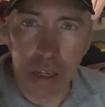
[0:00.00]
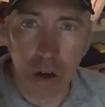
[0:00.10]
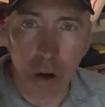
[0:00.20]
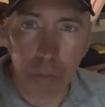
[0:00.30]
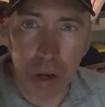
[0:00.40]

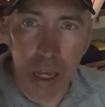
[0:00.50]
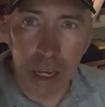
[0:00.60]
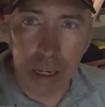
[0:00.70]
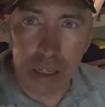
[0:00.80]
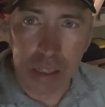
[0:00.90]

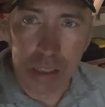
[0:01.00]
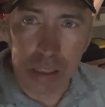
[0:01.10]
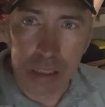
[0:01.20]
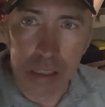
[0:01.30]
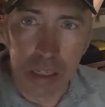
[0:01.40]
opening
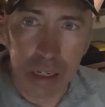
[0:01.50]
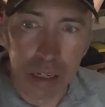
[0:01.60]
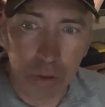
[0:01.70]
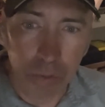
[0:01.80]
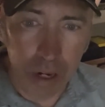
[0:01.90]

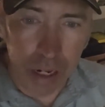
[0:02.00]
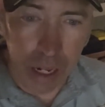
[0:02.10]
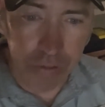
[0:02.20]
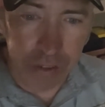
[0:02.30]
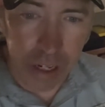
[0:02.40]
when I
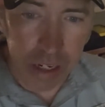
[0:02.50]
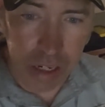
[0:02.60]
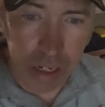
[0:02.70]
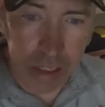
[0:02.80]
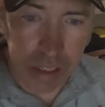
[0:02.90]
left it,
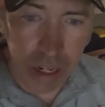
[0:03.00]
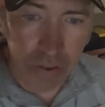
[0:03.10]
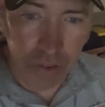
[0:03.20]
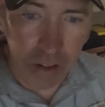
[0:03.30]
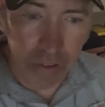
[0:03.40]
instead
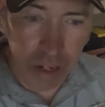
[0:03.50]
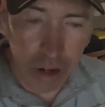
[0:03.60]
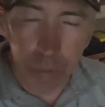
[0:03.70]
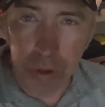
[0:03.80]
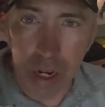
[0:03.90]
of leaving it
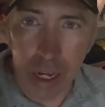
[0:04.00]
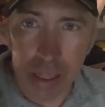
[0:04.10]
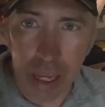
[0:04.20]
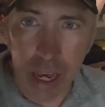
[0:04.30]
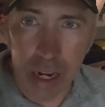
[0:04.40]
open
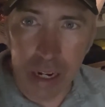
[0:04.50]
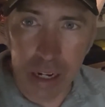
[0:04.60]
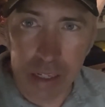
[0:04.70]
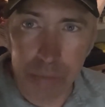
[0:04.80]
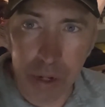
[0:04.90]
like that and
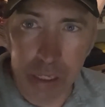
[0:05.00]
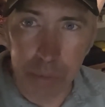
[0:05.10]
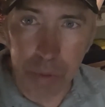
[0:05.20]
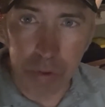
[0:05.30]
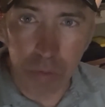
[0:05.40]
expecting
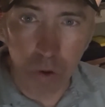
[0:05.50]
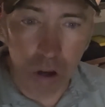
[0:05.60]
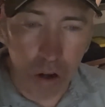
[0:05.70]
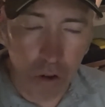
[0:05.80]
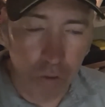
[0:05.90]
people to
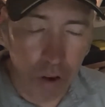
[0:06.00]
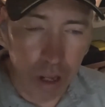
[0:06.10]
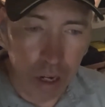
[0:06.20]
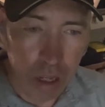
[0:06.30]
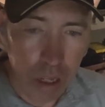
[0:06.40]
walk over
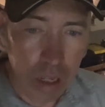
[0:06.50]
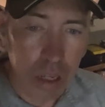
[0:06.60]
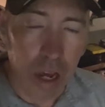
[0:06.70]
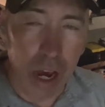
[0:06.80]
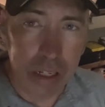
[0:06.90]
it.
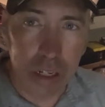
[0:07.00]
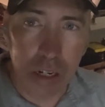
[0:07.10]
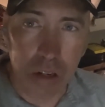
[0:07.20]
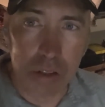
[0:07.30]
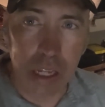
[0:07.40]
I should
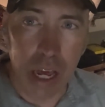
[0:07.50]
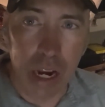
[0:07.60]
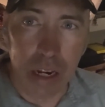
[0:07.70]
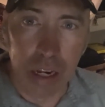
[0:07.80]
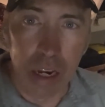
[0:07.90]
close that
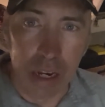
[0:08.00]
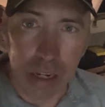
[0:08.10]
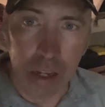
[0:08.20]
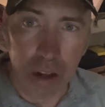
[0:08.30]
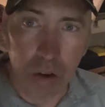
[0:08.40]
at,
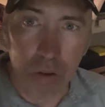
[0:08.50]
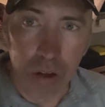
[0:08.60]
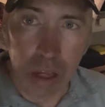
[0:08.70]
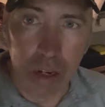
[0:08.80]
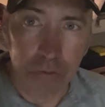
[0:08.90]

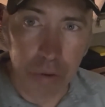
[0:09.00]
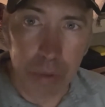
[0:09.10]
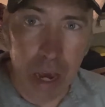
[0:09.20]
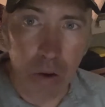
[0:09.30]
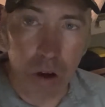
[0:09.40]
and from
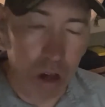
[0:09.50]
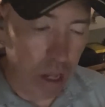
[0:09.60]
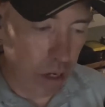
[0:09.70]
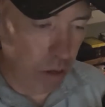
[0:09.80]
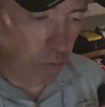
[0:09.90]
now on,